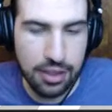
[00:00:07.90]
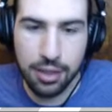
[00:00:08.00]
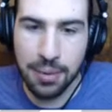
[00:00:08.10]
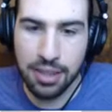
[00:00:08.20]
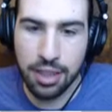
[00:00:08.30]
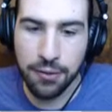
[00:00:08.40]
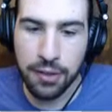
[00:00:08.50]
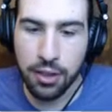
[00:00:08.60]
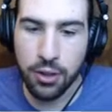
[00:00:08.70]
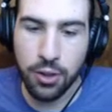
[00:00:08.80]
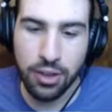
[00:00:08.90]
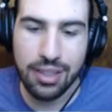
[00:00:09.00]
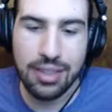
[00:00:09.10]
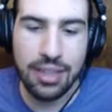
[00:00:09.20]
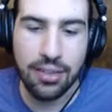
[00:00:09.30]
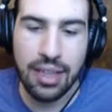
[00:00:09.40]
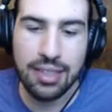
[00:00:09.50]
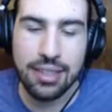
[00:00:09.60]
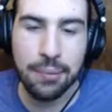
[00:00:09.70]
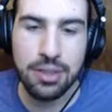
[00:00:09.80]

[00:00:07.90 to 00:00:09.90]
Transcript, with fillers: sealed myself in a hole here at the end of the last